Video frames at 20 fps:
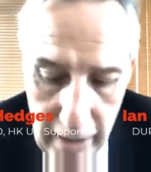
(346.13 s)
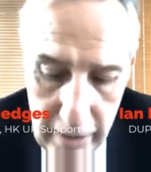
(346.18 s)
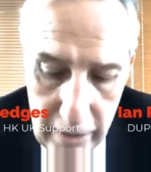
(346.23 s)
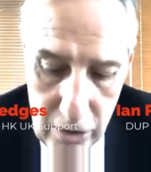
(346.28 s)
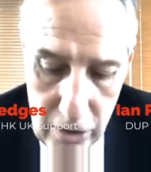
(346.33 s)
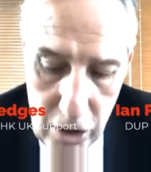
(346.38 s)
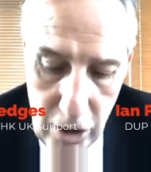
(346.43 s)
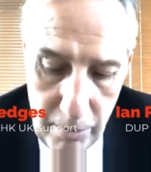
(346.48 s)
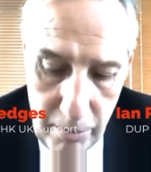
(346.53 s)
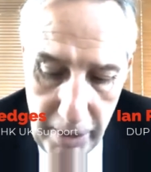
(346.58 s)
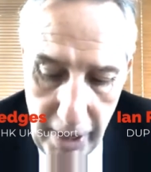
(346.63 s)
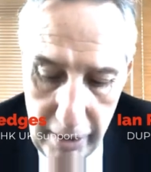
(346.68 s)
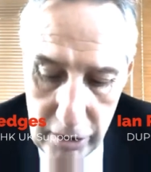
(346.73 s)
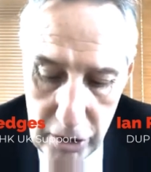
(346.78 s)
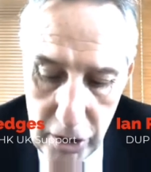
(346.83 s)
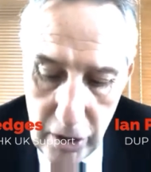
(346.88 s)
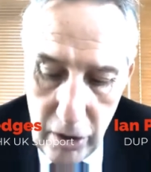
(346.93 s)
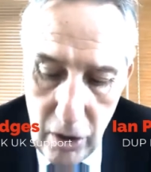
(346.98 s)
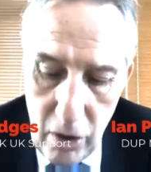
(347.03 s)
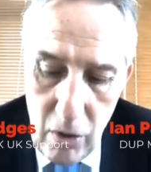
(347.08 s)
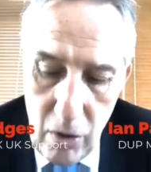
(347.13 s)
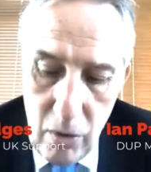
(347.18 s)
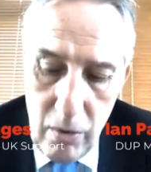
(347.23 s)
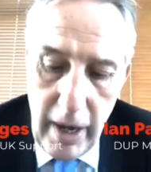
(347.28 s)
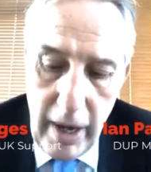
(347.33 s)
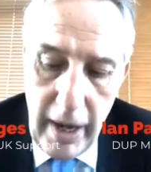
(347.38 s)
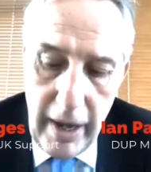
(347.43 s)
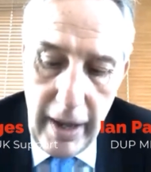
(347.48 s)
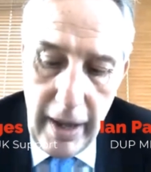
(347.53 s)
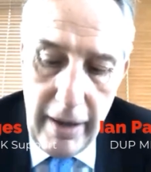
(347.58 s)
And some years ago,
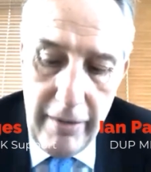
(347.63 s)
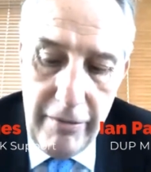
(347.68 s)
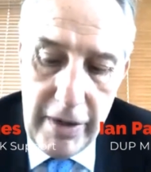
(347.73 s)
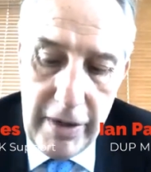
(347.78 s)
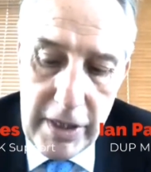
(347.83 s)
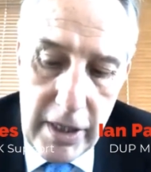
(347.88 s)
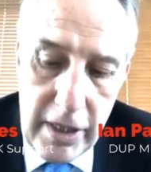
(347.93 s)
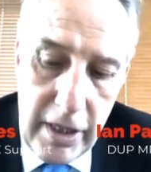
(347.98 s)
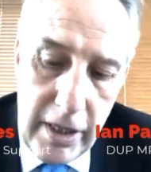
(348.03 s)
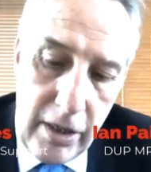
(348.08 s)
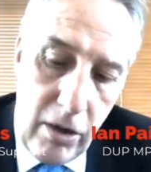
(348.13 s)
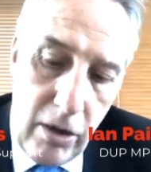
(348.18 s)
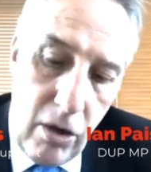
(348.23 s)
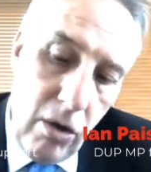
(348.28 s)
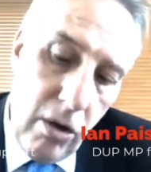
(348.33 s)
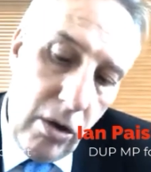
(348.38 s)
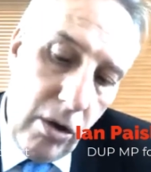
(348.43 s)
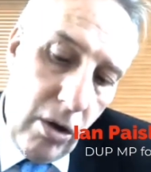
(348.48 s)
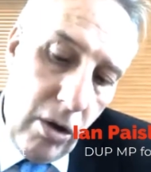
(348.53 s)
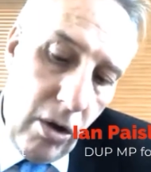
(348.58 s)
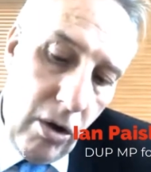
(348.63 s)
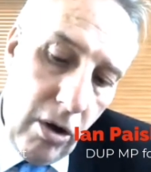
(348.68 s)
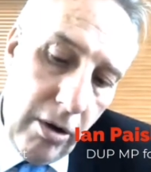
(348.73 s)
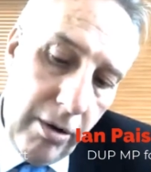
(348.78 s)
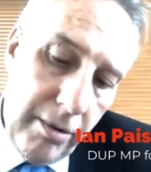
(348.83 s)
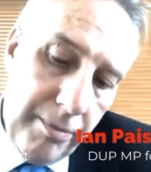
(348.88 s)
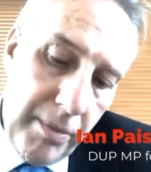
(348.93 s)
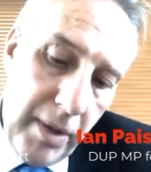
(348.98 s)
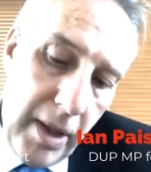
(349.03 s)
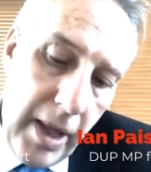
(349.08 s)
I visited Hong
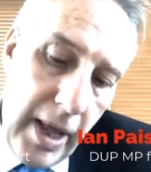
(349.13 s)
Kong,